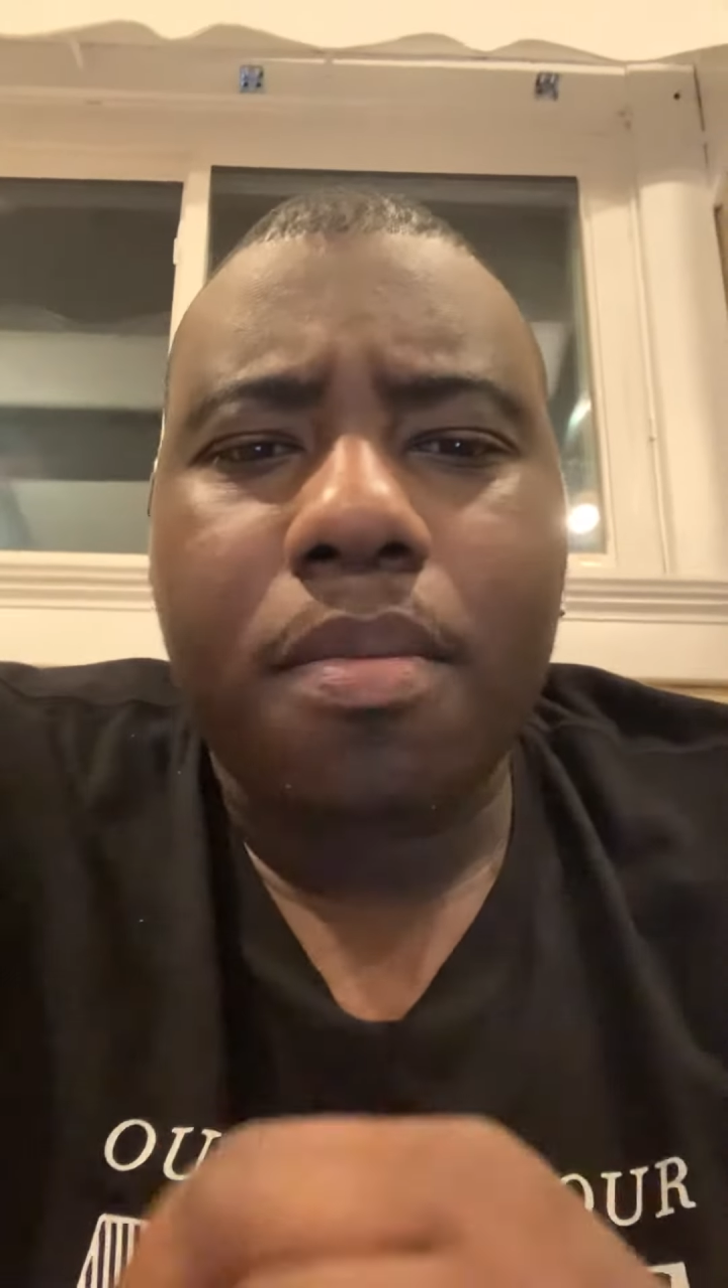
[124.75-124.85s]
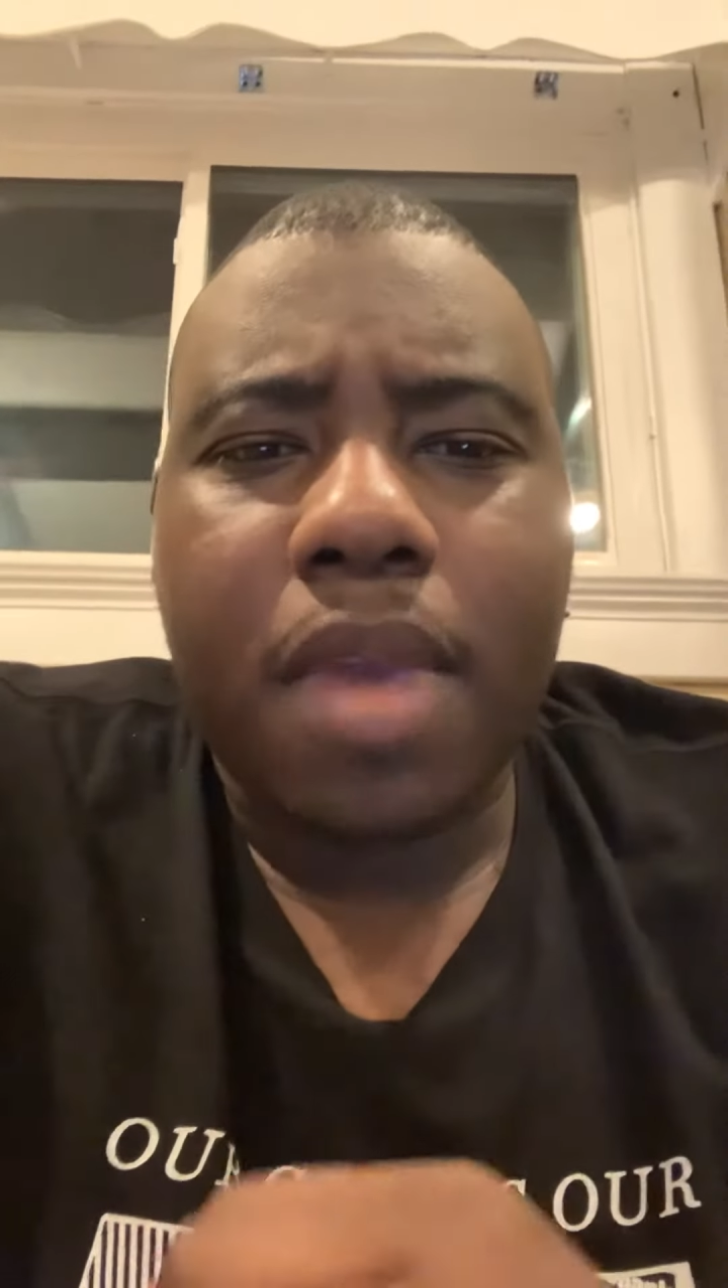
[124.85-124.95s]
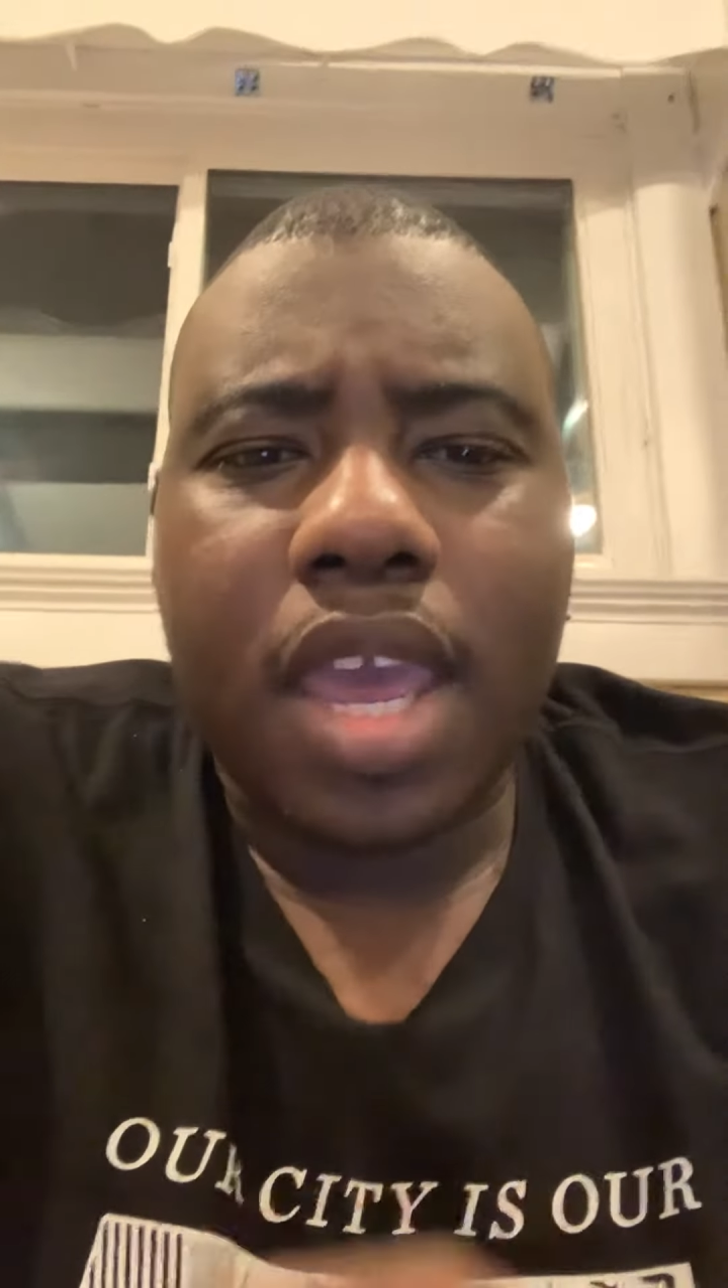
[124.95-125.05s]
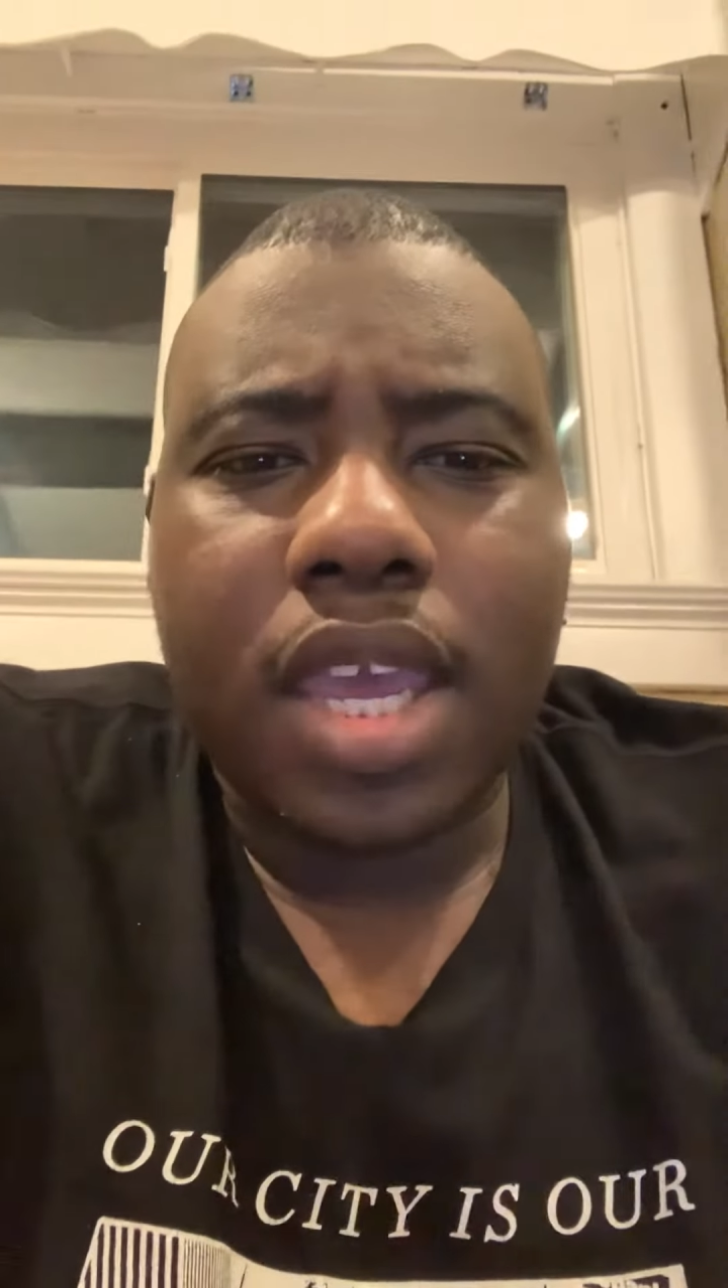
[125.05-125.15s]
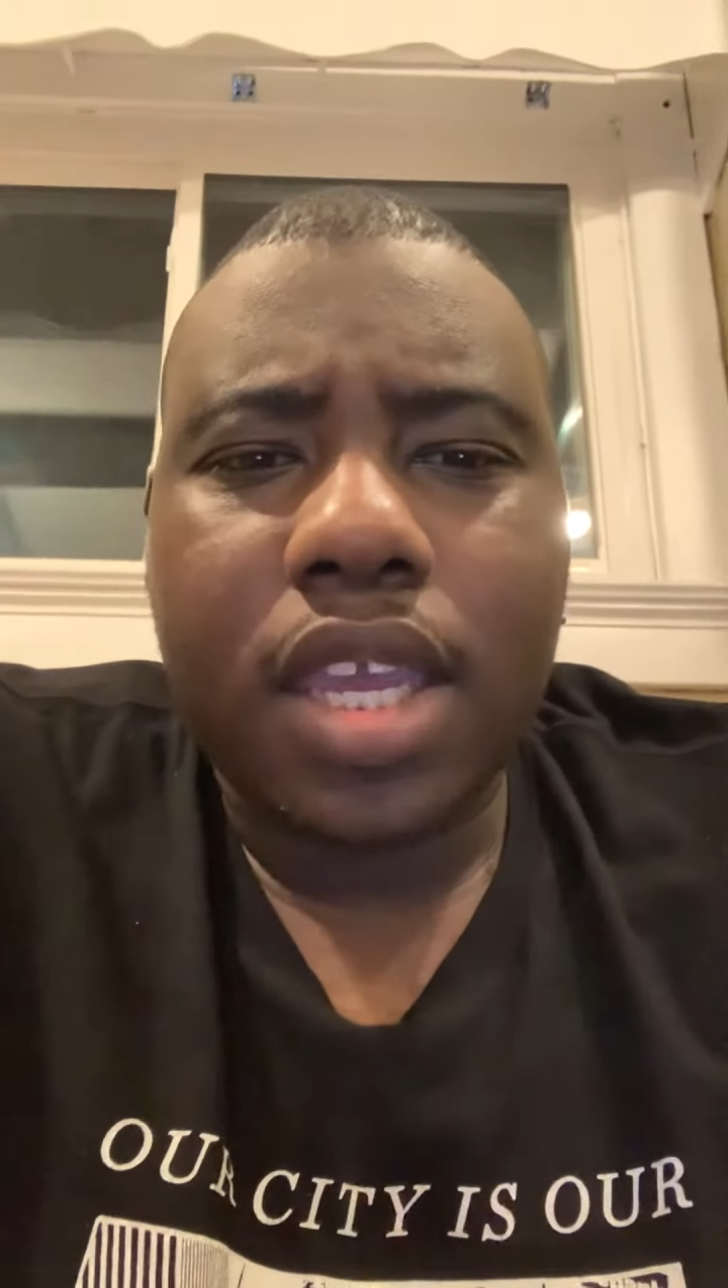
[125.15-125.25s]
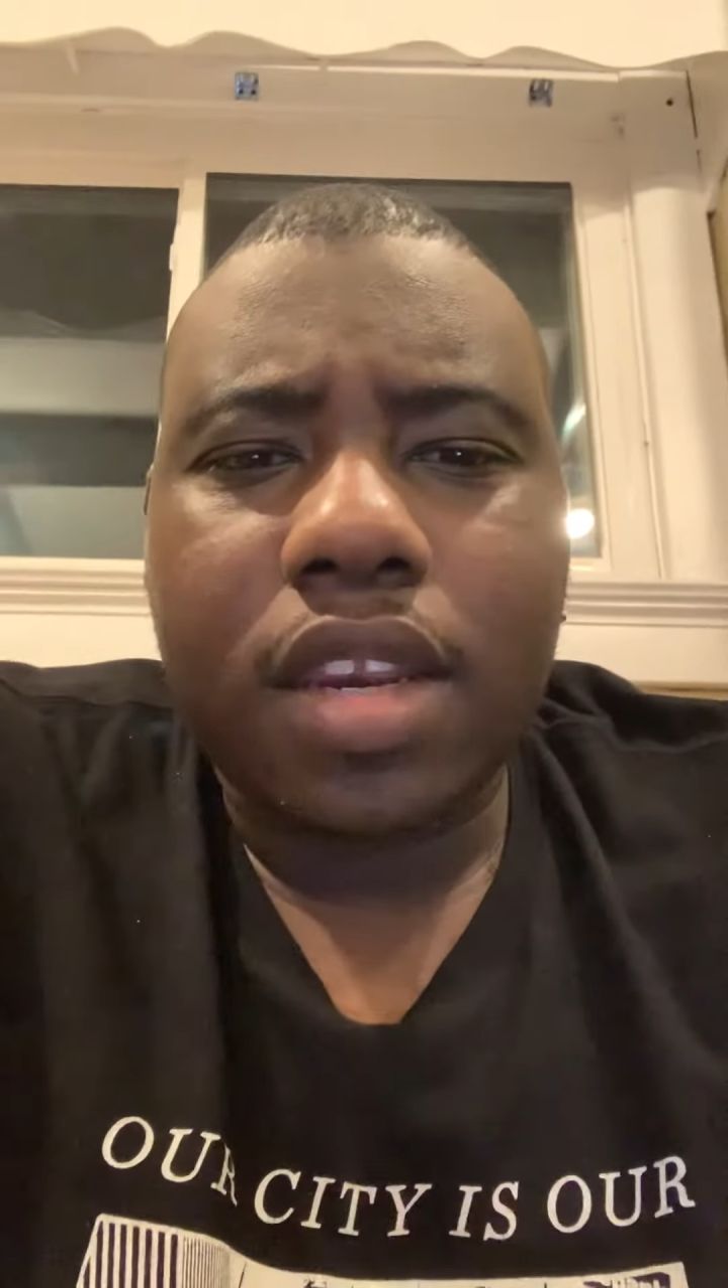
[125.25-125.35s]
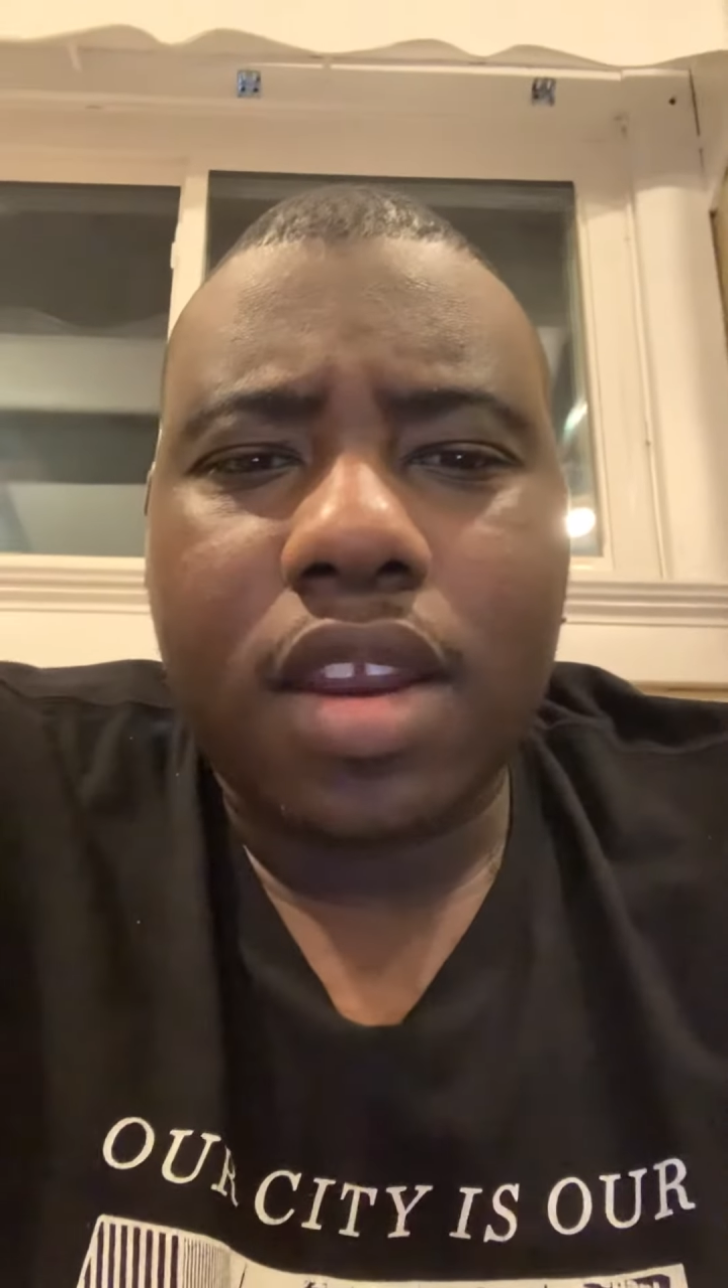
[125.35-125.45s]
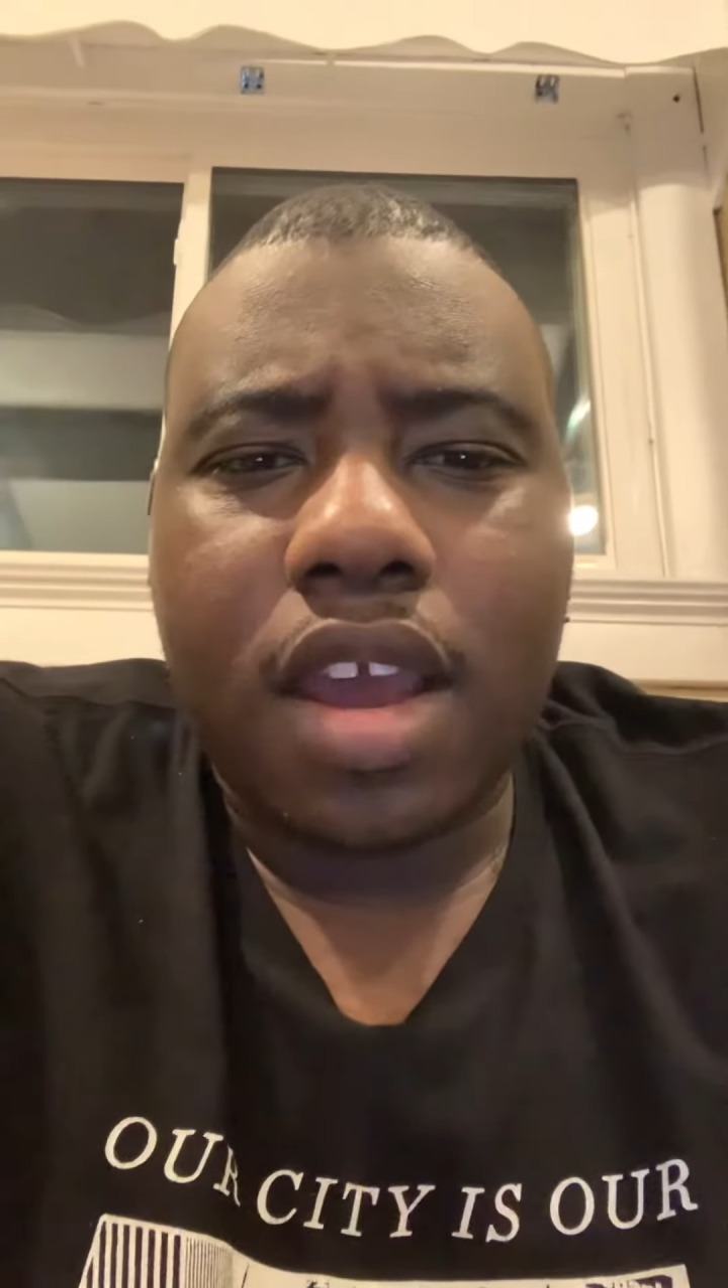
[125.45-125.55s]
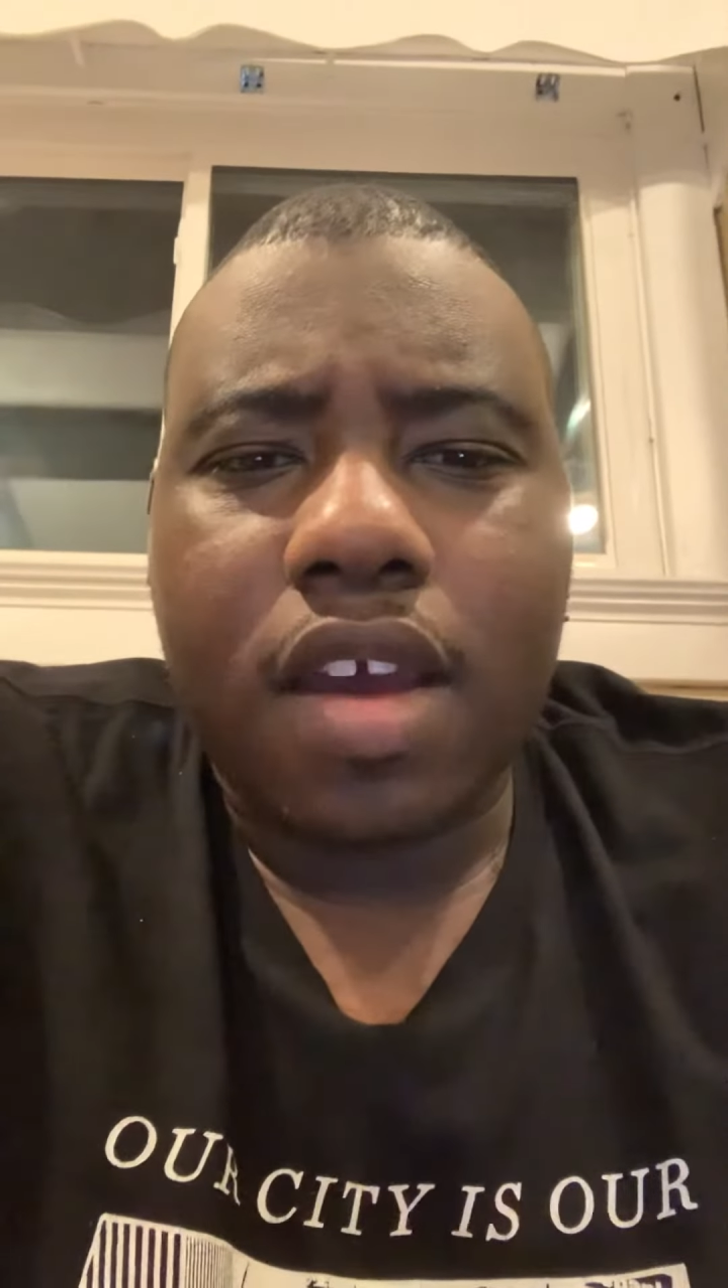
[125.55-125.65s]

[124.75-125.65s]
main